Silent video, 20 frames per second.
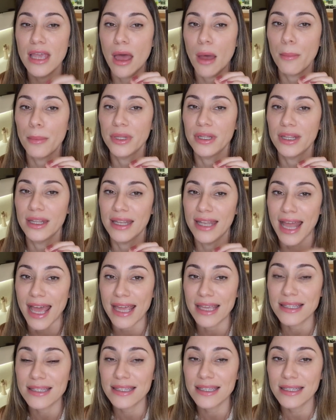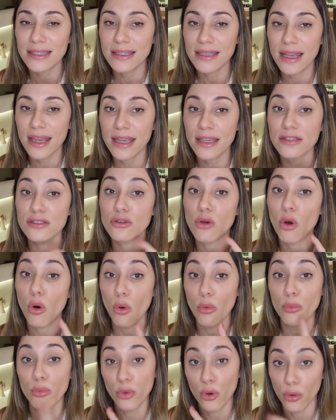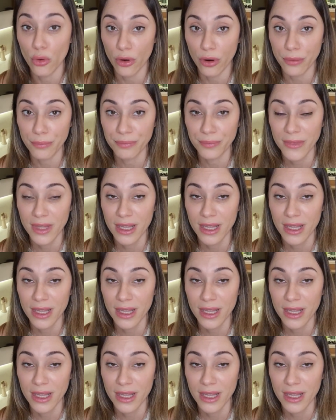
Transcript: come in 90 days or more.